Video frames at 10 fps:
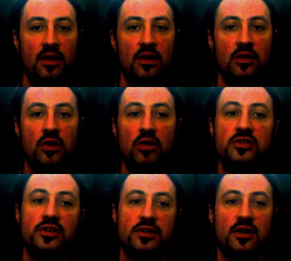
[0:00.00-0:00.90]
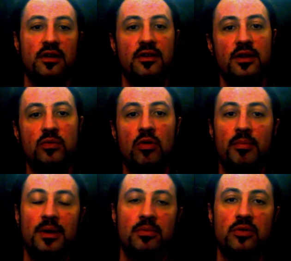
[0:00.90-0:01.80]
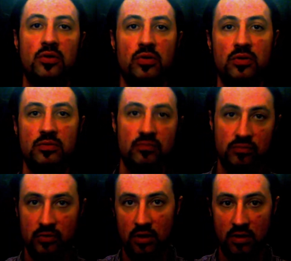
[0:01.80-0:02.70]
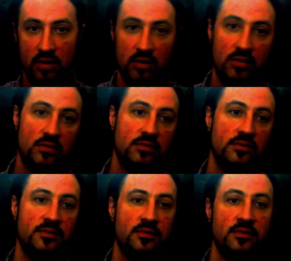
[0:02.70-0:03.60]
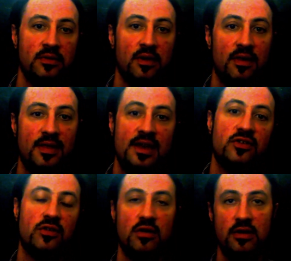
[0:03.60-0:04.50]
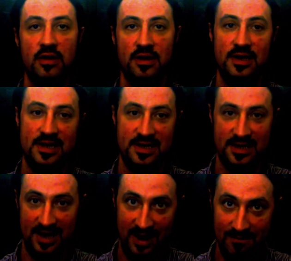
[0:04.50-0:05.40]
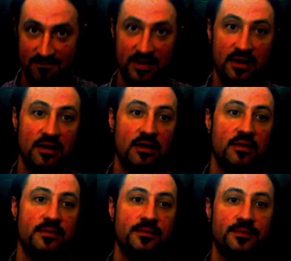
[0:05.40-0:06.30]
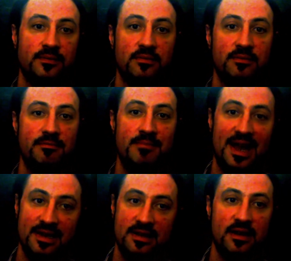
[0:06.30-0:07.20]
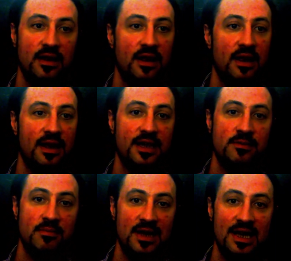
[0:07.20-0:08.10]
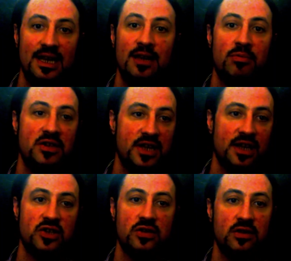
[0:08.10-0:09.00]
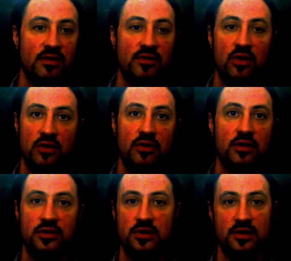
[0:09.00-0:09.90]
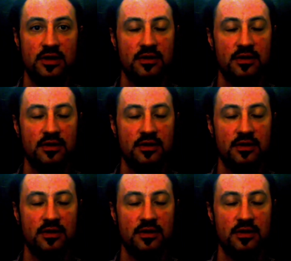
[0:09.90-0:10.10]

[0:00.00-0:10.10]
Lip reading: Consciousness is what people call God. This God is infinite. Matter is merely a projection of God's consciousness.